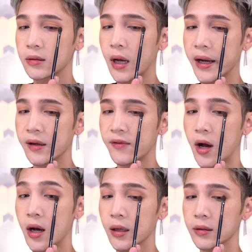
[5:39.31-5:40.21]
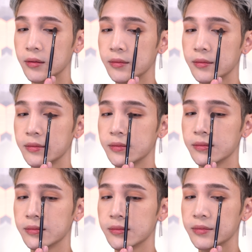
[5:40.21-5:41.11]
kind of on
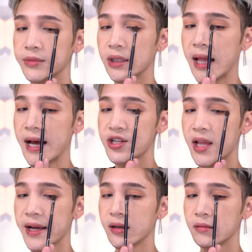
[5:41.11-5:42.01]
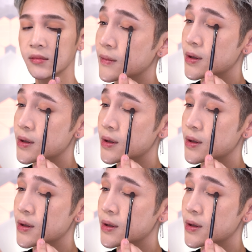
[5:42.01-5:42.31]
the lash line.